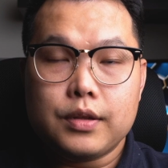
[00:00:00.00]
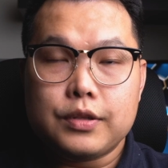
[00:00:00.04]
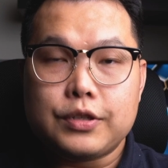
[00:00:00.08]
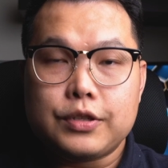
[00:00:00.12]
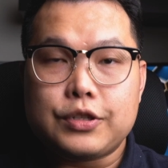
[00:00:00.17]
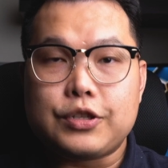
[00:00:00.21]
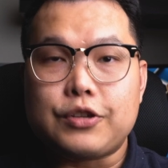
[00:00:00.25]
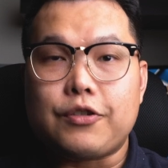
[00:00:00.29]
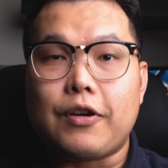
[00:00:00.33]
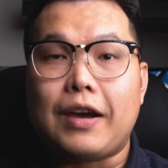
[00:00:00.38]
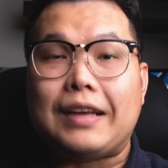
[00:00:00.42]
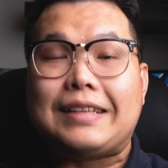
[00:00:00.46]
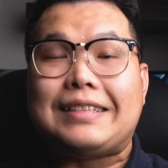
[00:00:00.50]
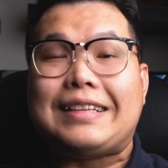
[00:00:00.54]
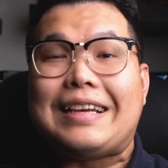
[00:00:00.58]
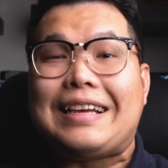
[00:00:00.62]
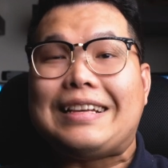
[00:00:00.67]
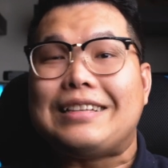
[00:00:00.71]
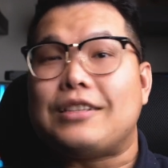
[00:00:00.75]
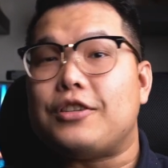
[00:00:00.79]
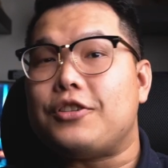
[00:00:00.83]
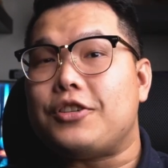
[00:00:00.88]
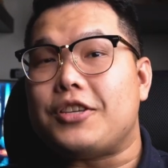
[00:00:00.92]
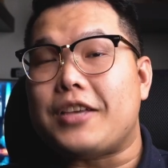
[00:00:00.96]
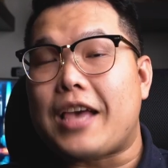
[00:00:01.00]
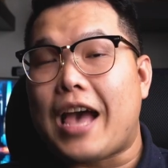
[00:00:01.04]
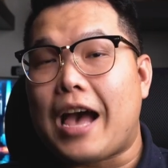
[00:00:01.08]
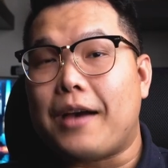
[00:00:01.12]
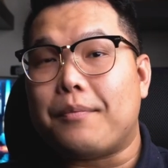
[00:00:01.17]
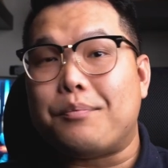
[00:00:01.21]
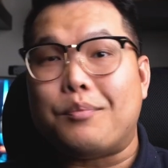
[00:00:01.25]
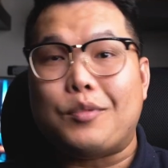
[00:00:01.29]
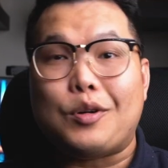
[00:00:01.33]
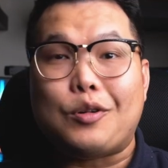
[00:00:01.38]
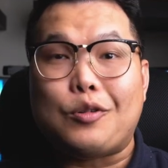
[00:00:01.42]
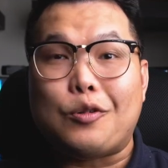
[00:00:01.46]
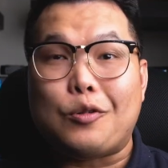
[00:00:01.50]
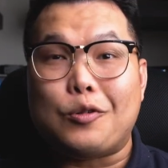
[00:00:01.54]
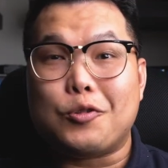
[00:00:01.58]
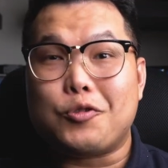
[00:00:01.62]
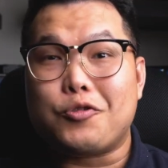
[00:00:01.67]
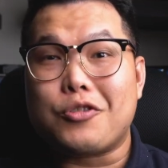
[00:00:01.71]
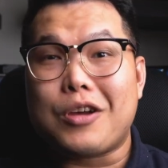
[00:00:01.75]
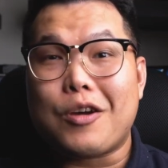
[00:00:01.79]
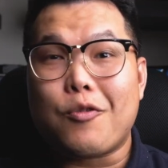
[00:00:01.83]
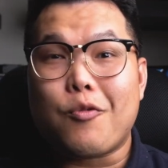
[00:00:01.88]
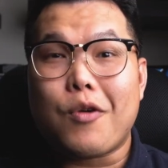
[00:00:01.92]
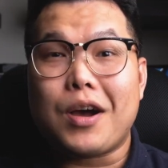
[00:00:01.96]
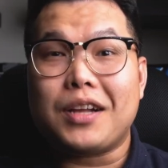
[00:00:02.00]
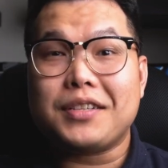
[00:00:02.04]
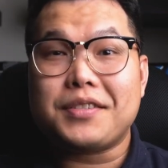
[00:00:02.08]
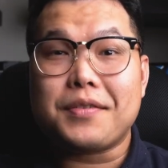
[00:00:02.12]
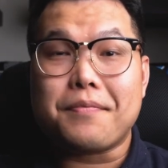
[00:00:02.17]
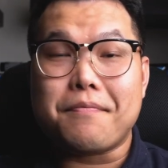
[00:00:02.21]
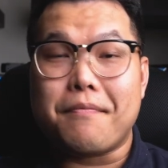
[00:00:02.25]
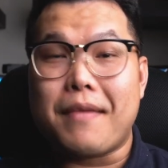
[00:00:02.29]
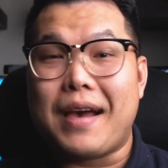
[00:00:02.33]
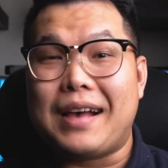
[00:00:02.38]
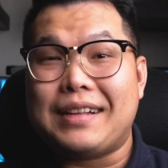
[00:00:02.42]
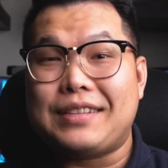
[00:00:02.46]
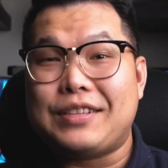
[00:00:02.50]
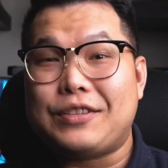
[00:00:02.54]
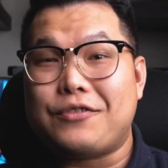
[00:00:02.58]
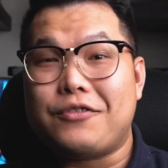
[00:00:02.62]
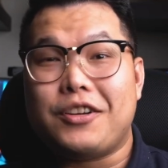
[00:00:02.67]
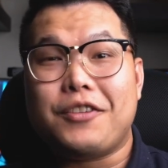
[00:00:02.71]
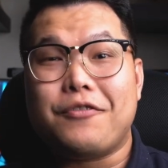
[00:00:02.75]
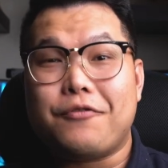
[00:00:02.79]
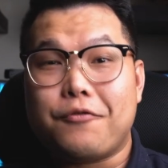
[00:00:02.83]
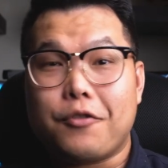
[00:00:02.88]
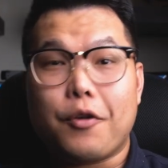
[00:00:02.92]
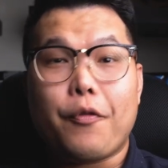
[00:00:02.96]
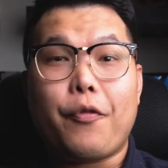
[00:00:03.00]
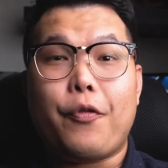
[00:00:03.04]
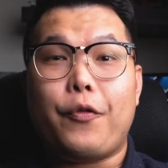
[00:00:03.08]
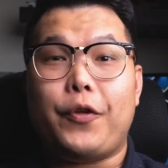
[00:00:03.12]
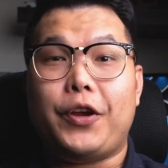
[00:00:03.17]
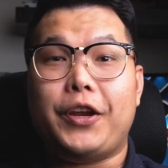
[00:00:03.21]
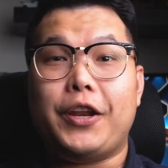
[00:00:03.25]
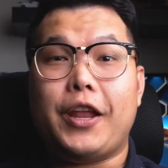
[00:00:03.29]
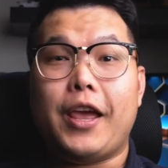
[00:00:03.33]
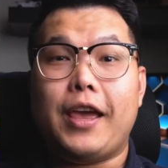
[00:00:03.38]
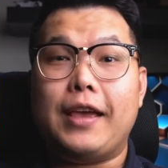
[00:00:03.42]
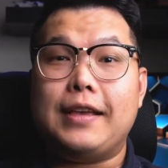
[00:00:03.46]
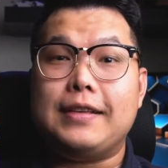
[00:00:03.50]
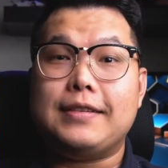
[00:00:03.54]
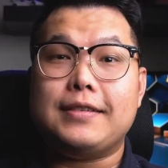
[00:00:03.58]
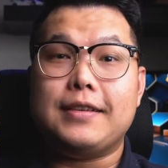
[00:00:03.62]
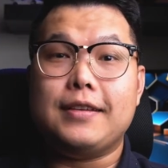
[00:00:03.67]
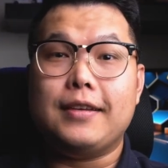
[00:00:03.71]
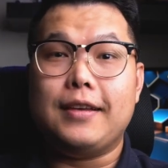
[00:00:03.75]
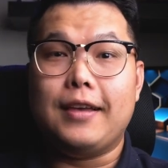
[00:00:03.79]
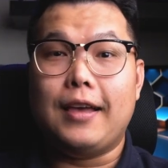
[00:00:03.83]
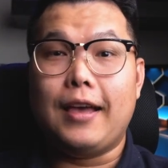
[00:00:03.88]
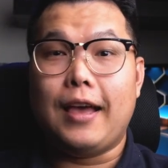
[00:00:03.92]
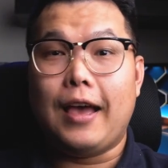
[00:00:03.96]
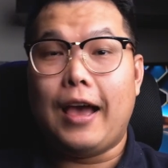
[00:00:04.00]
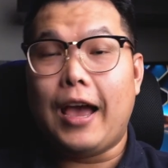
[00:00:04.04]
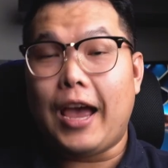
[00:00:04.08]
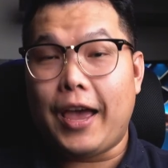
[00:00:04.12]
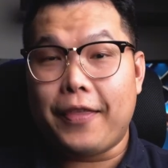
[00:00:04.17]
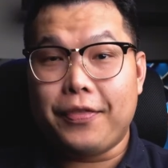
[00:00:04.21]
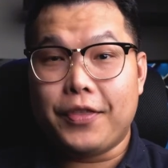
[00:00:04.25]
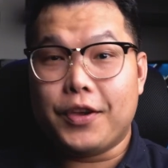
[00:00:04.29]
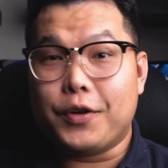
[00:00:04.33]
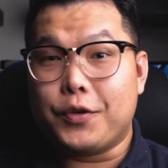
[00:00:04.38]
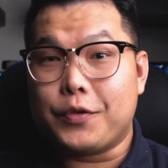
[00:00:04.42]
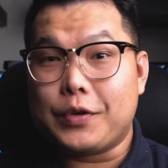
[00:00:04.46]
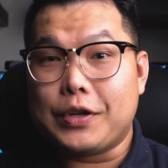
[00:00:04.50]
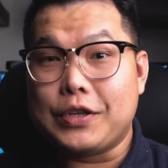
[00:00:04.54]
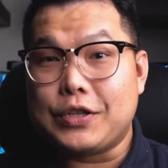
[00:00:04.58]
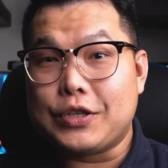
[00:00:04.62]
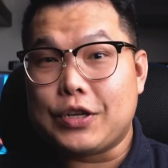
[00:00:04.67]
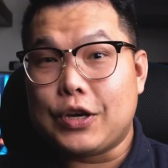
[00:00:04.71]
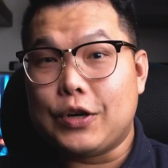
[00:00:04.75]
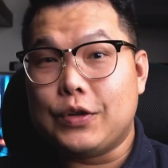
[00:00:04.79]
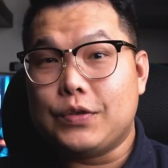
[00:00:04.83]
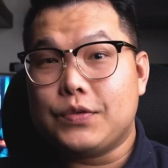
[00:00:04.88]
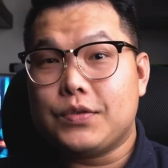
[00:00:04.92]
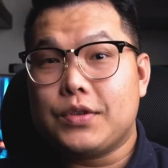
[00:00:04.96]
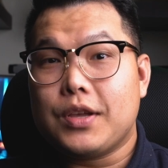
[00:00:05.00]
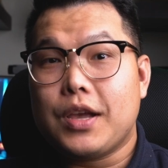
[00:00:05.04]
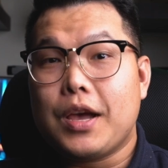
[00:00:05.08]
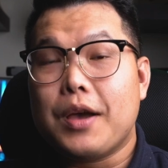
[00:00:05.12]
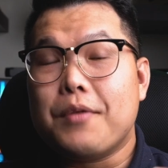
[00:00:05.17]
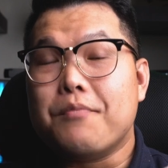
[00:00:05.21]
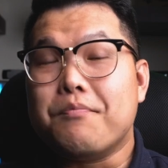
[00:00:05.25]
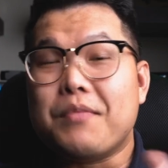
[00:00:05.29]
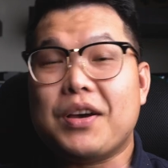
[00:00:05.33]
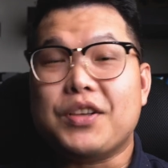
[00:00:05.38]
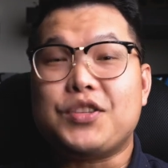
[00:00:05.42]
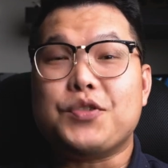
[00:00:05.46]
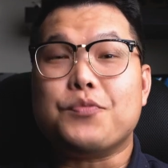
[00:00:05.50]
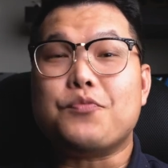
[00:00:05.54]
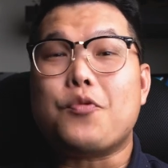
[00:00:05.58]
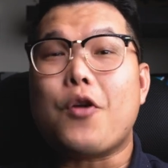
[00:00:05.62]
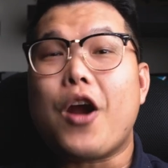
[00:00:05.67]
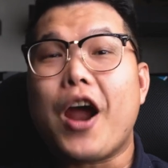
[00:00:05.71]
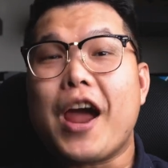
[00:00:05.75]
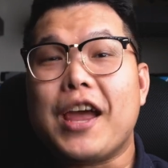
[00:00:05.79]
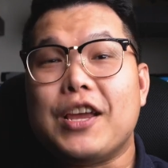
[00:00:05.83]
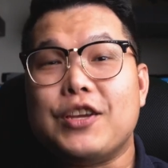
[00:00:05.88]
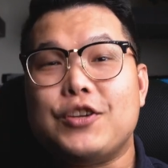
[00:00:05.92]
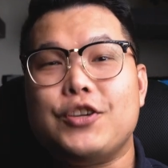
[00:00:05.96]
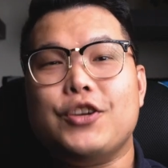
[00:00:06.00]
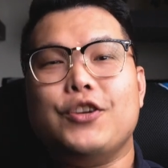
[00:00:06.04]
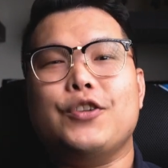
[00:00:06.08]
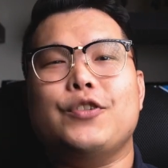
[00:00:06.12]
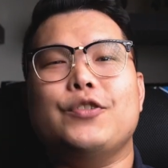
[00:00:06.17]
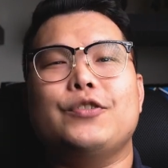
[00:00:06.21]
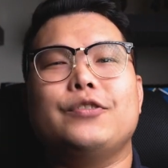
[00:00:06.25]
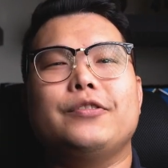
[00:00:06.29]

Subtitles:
So I tested the Apple Ultra Watch battery for 3 days, and the result might surprise you.